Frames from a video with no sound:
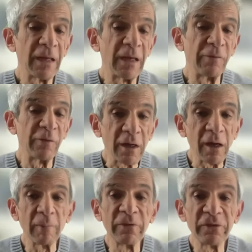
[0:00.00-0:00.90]
if it
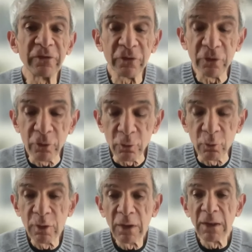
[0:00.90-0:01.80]
comes
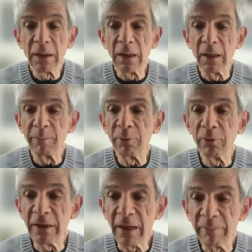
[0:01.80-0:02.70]
to uh,
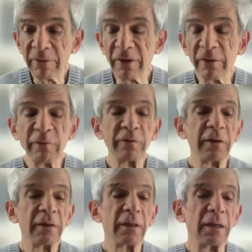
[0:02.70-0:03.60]
preemptive
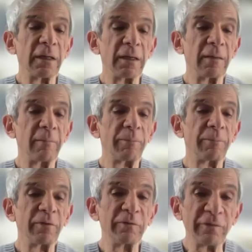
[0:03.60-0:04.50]
um,
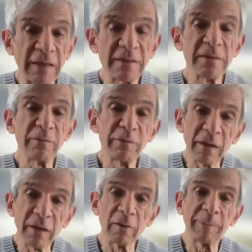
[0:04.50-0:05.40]
preventive
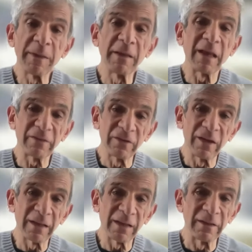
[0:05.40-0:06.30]
therapy that's
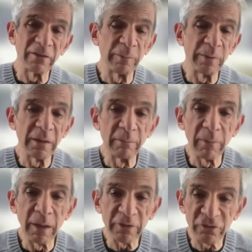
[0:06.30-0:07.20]
likely to be a
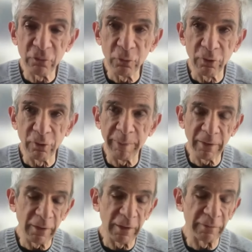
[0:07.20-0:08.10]
much shorter
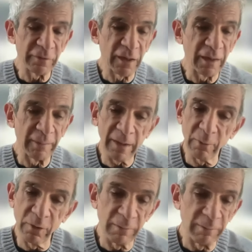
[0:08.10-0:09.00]
period of time i
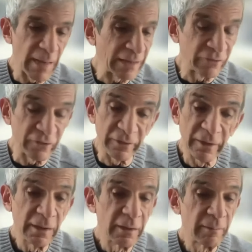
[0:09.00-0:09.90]
would imagine
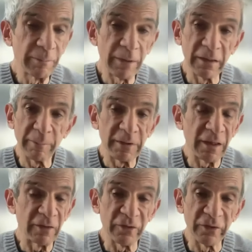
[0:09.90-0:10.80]

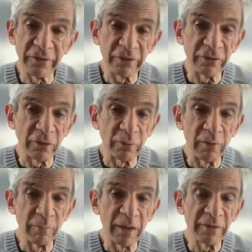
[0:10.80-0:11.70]
potentially 6 to
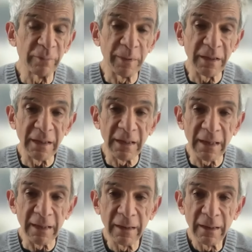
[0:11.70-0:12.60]
12 months but
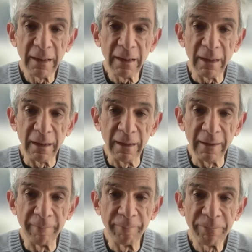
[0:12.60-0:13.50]
again
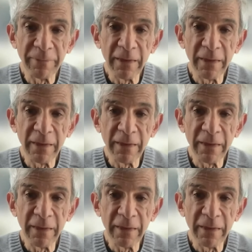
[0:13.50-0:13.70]
um,